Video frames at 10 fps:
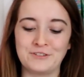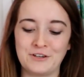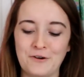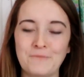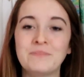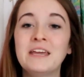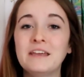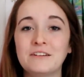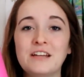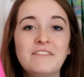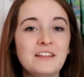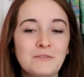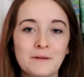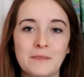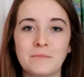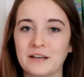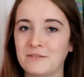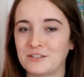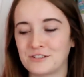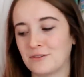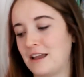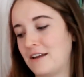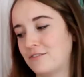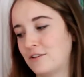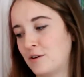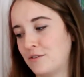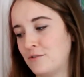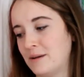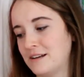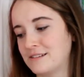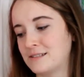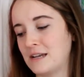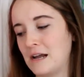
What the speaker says: So they're definitely worth the money, which is why I have quite a few pairs.